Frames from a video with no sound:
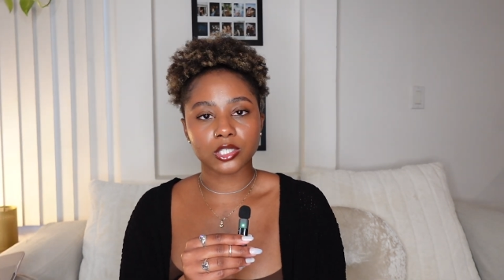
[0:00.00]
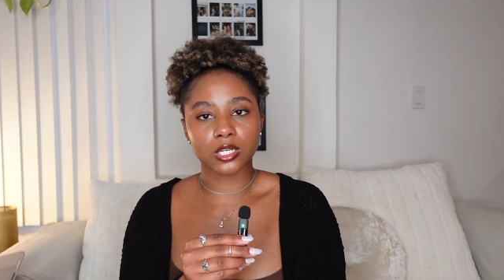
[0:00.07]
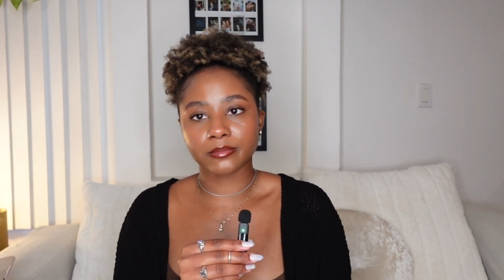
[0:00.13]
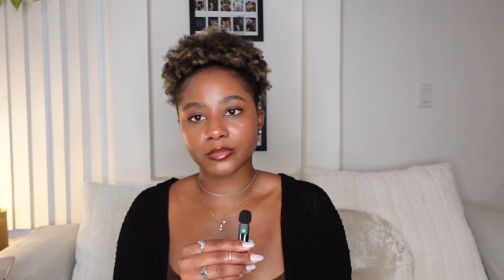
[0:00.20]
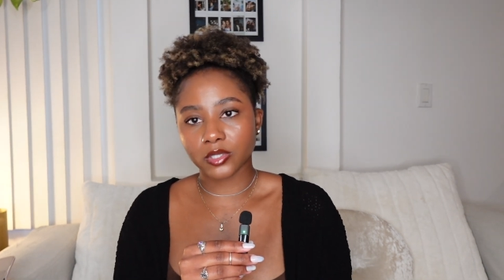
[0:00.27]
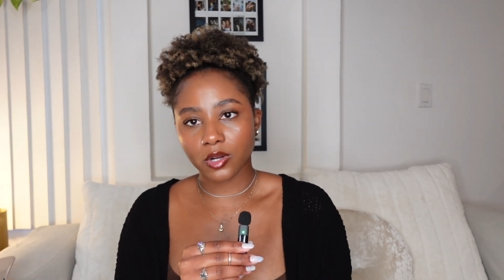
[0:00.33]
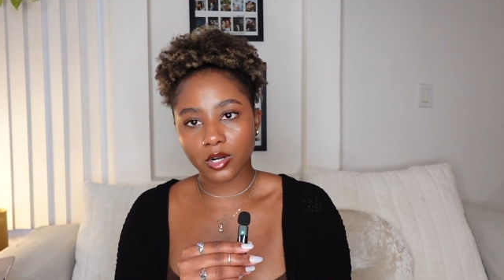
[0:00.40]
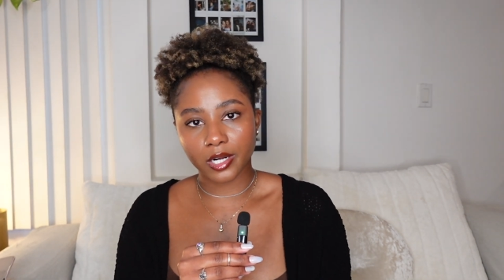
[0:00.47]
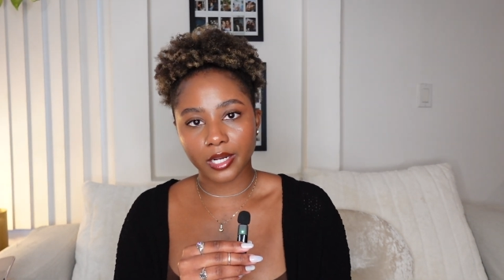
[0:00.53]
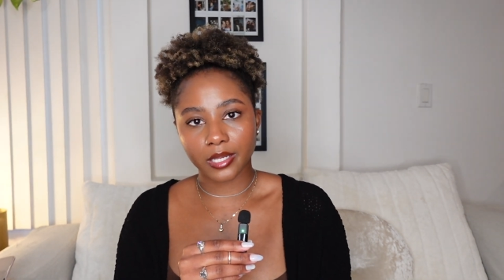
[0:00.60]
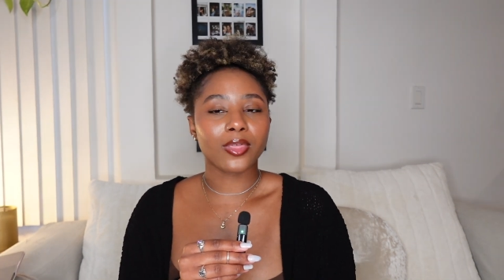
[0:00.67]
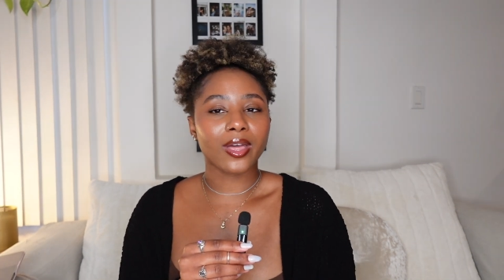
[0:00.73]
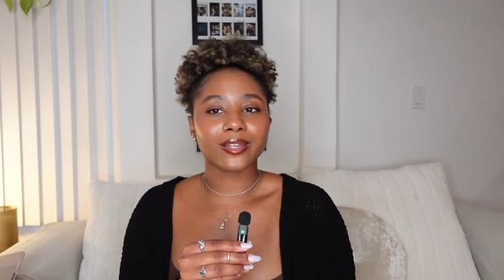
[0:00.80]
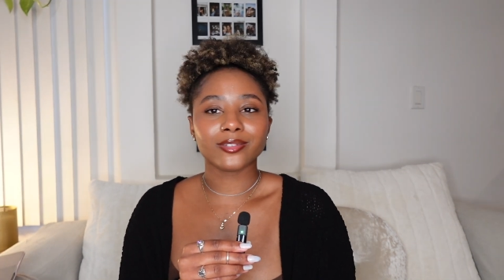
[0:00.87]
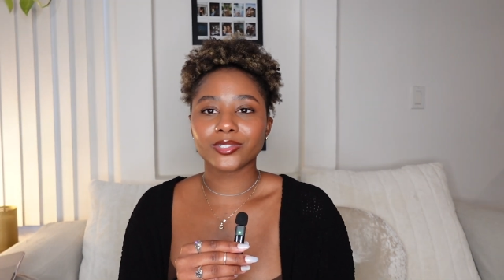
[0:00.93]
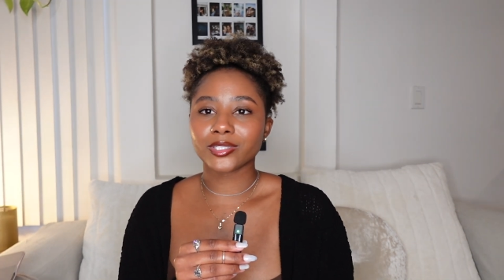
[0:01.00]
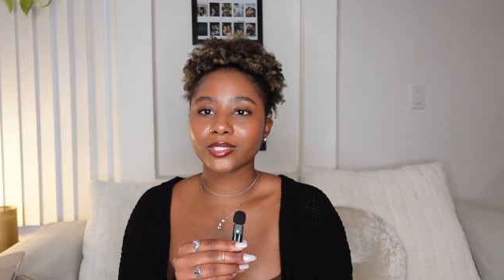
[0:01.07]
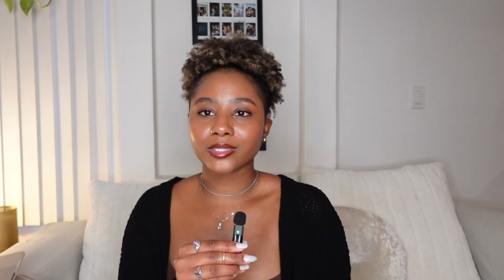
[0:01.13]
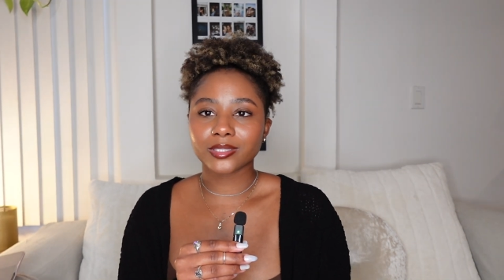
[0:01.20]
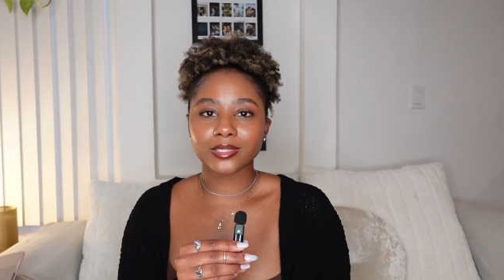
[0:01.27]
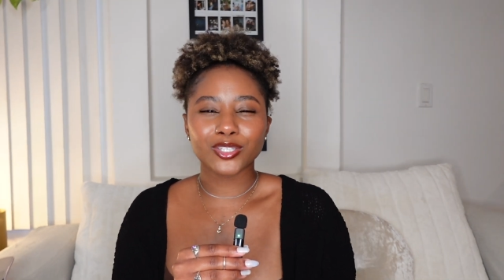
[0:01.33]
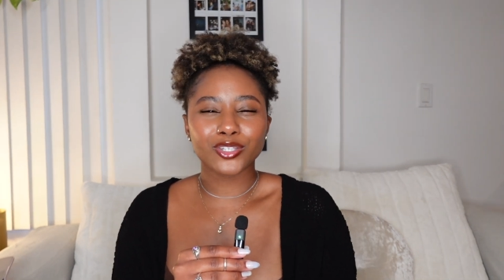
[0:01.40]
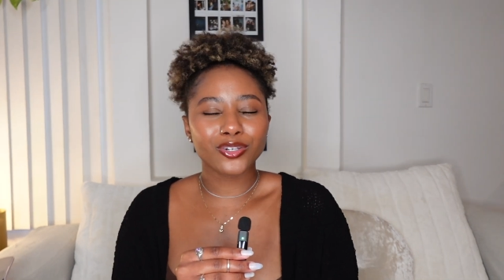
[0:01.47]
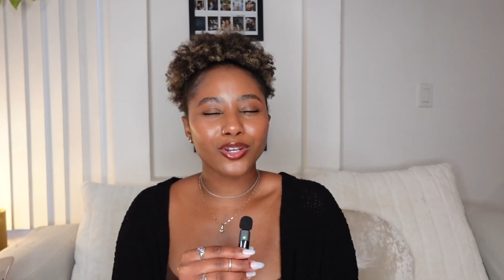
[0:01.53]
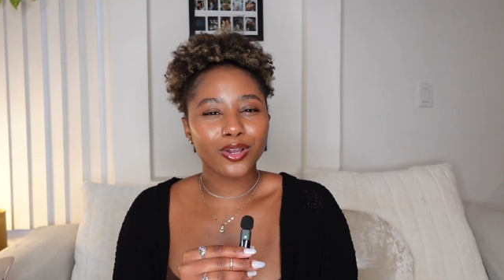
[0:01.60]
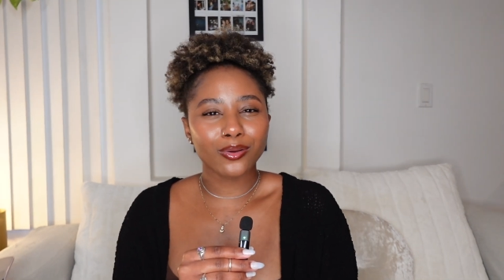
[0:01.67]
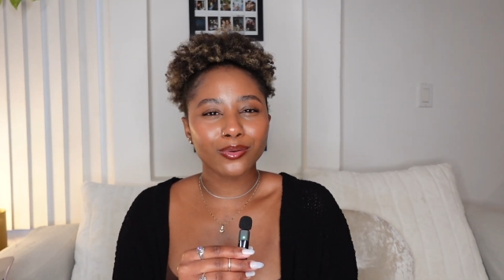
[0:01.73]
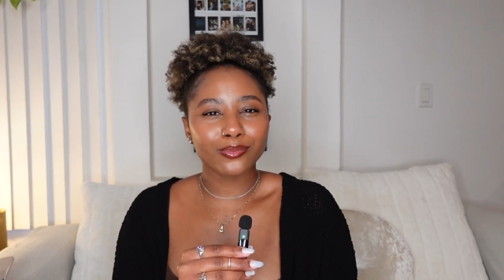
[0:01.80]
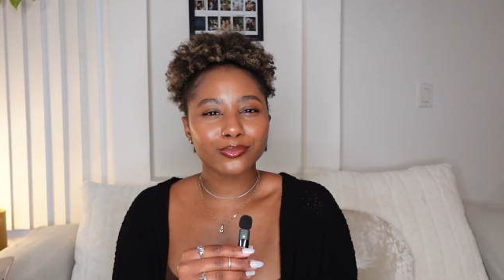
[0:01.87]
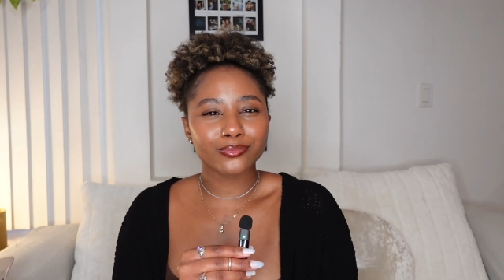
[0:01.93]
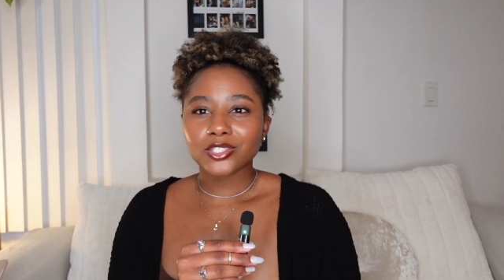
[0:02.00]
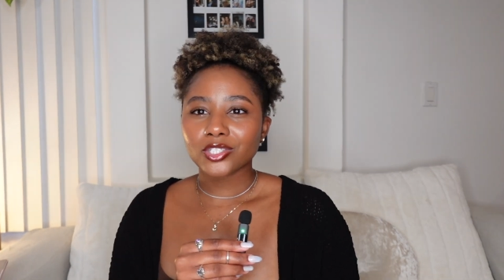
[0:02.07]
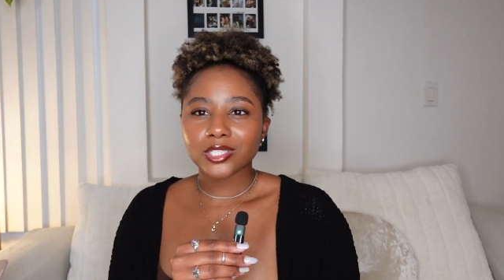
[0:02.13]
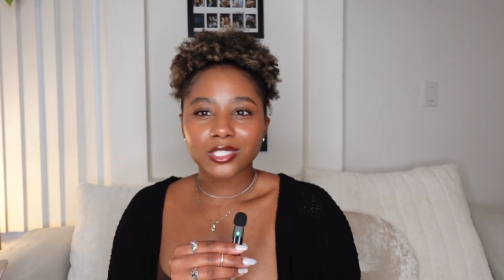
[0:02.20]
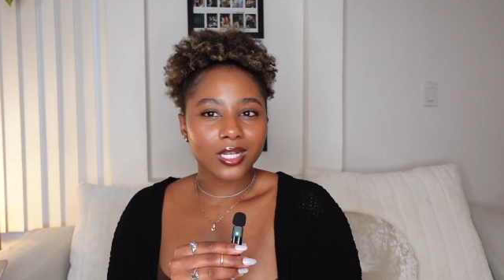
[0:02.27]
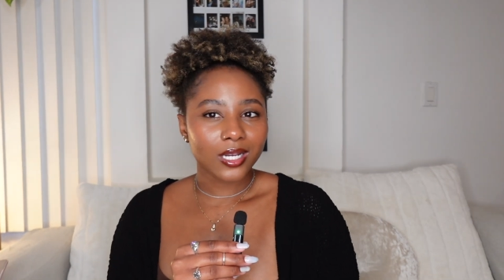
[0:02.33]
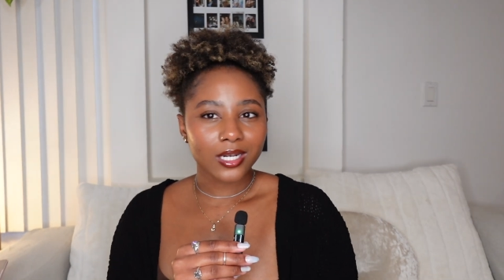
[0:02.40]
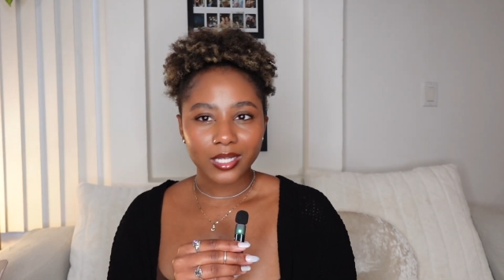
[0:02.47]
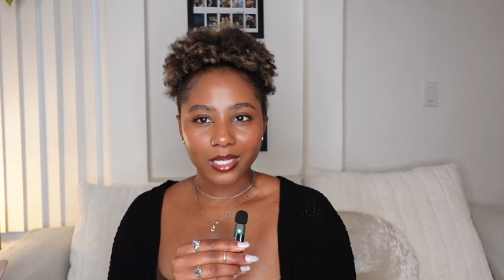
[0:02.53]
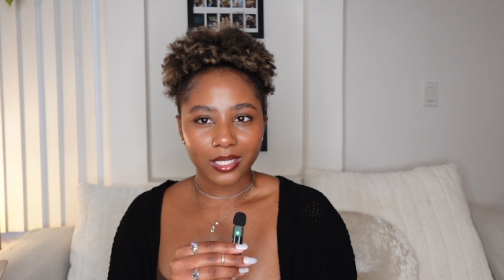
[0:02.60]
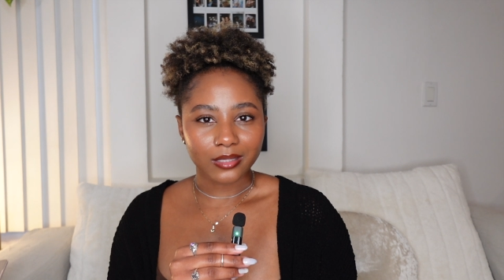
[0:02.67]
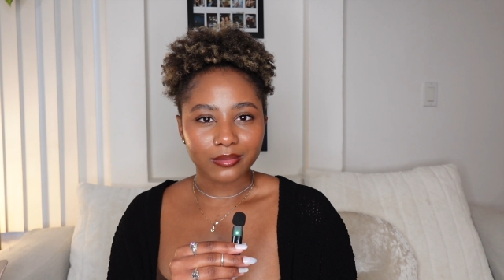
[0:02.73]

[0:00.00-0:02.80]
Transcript: I'm sorry. That just, it's just not it.